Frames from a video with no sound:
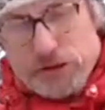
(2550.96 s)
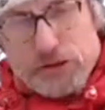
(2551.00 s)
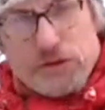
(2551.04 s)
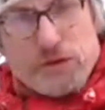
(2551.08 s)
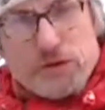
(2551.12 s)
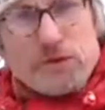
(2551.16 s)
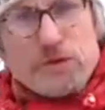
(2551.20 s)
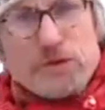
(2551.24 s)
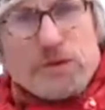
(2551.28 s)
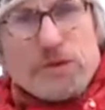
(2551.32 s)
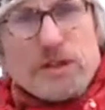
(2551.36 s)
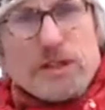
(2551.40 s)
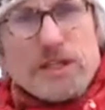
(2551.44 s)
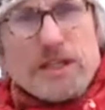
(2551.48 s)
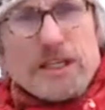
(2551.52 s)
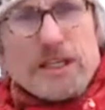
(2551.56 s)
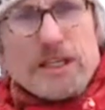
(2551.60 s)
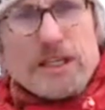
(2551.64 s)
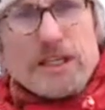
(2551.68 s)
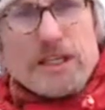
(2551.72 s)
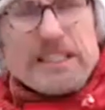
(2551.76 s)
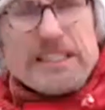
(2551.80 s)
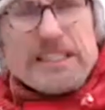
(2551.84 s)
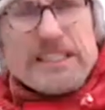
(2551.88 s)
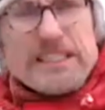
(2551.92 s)
to
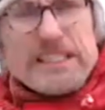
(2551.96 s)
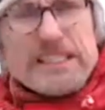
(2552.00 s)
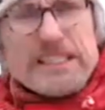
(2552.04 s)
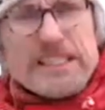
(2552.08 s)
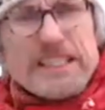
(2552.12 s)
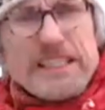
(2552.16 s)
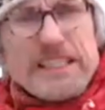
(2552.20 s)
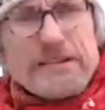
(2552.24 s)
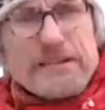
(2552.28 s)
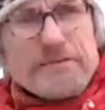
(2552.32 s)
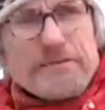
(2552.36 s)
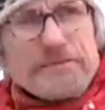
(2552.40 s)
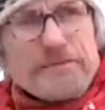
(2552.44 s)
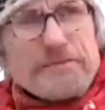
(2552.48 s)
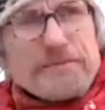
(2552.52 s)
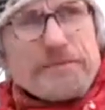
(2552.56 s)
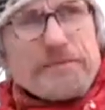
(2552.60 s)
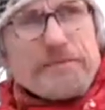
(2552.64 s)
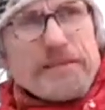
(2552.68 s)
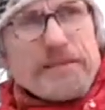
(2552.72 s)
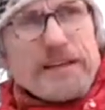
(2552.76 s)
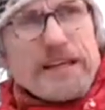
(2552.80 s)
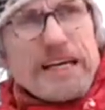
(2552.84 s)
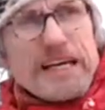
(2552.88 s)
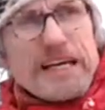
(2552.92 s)
the uh,
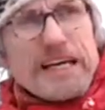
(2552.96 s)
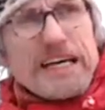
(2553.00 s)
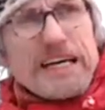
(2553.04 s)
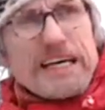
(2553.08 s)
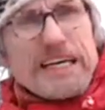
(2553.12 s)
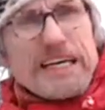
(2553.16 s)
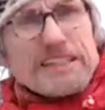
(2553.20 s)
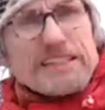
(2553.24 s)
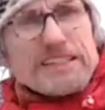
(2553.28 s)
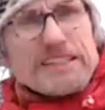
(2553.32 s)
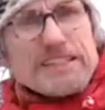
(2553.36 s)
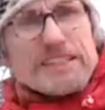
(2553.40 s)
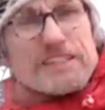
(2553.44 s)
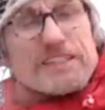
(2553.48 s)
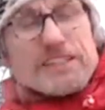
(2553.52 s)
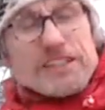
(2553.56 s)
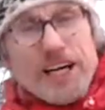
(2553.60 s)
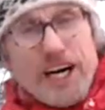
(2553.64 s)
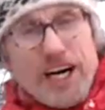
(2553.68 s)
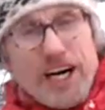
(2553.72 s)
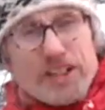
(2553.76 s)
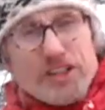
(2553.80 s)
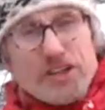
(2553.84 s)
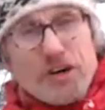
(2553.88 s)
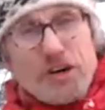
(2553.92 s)
the
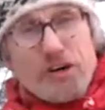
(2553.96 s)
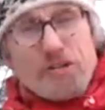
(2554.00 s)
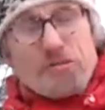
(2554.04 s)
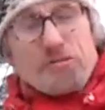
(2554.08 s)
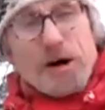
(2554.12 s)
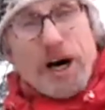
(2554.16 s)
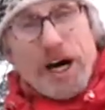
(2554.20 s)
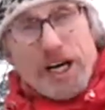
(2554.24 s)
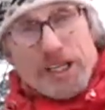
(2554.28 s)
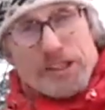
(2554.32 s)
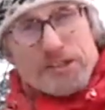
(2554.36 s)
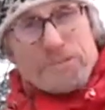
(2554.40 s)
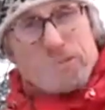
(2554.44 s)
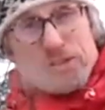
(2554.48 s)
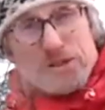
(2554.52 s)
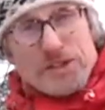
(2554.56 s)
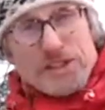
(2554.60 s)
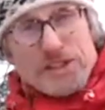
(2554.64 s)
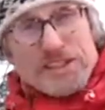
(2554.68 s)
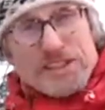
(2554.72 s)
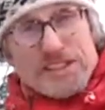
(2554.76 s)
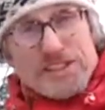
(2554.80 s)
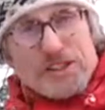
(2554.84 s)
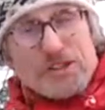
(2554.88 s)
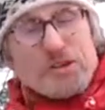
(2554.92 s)
start of
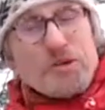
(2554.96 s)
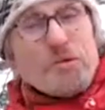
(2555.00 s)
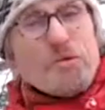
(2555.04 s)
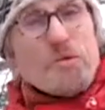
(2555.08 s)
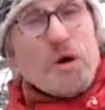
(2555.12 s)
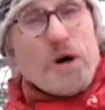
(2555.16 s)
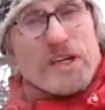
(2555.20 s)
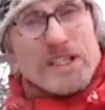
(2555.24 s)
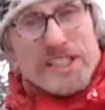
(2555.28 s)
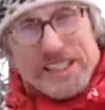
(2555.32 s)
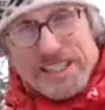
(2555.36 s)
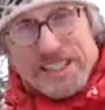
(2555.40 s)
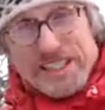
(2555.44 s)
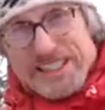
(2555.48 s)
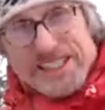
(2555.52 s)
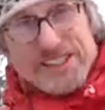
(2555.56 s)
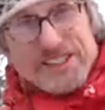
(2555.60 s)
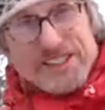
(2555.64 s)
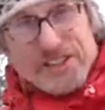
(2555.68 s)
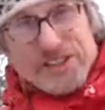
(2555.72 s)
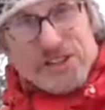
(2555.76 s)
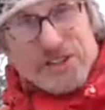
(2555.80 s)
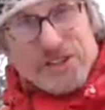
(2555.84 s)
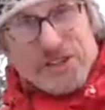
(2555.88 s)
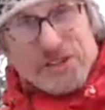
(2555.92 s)
mindfulness. You know what is
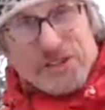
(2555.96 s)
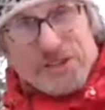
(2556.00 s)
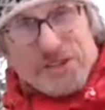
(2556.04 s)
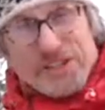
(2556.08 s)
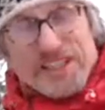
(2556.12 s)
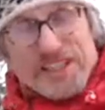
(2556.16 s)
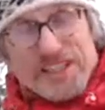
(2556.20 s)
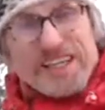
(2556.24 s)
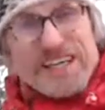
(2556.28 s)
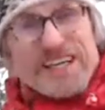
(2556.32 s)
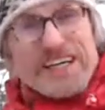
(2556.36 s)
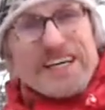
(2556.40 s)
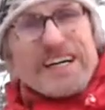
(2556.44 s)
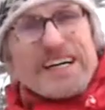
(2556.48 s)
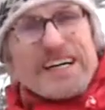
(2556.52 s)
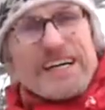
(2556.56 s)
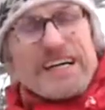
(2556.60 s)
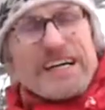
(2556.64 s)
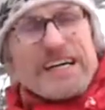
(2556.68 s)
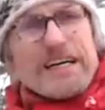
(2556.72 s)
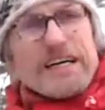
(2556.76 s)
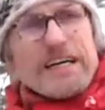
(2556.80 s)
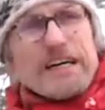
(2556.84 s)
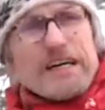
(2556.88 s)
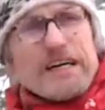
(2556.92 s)
true,
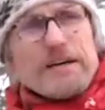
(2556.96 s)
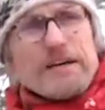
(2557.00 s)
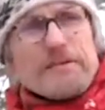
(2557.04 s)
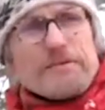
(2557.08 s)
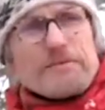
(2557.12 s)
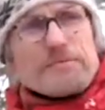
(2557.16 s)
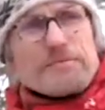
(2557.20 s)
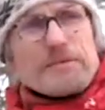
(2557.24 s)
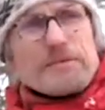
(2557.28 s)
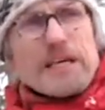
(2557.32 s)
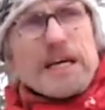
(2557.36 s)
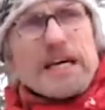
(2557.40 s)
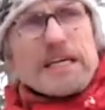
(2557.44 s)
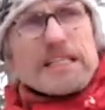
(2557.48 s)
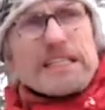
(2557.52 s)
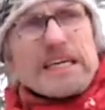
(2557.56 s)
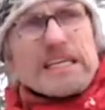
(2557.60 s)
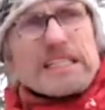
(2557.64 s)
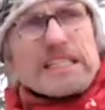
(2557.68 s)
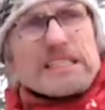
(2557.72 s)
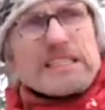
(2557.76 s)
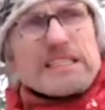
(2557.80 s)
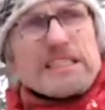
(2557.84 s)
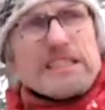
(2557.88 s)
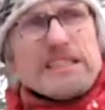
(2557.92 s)
uh, and
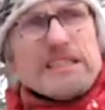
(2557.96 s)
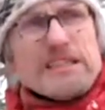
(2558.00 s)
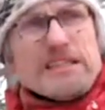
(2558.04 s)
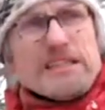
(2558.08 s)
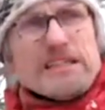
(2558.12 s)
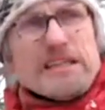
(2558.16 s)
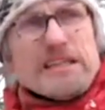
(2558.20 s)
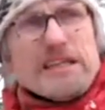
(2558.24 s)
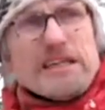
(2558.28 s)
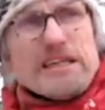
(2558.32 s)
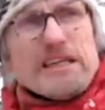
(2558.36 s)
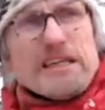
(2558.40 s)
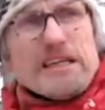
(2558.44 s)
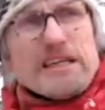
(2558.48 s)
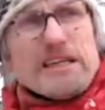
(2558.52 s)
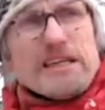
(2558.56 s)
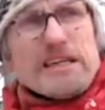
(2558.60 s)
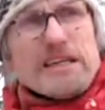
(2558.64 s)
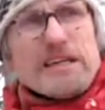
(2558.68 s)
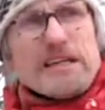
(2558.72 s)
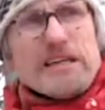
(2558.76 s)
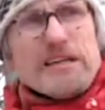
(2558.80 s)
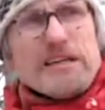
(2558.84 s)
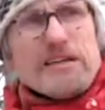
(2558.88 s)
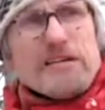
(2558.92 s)
actually
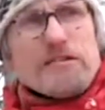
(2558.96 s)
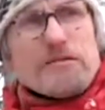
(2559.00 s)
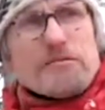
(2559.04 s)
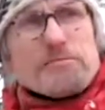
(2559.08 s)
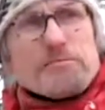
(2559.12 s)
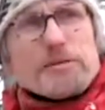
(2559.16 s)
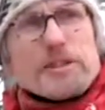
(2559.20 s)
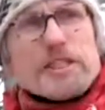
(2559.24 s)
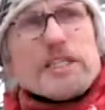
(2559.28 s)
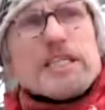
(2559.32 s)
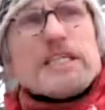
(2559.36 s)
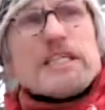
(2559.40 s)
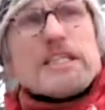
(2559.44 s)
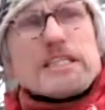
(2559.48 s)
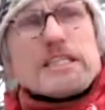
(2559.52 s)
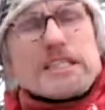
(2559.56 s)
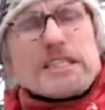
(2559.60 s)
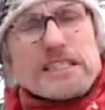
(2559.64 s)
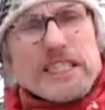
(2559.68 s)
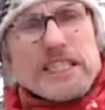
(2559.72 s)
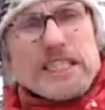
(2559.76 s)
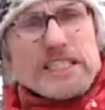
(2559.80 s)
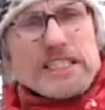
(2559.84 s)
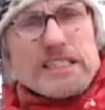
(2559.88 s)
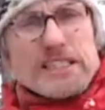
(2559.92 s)
uh, being
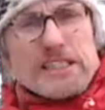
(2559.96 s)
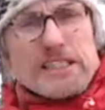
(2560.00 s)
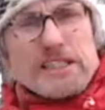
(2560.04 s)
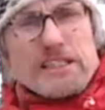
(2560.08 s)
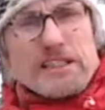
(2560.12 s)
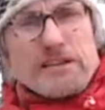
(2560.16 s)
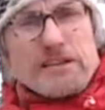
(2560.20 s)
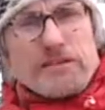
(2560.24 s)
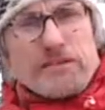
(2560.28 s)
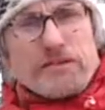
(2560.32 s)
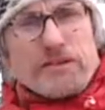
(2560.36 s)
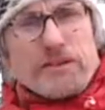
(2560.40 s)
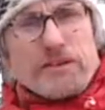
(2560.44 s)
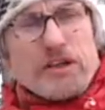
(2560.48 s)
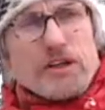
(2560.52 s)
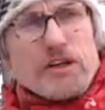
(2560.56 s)
sensitive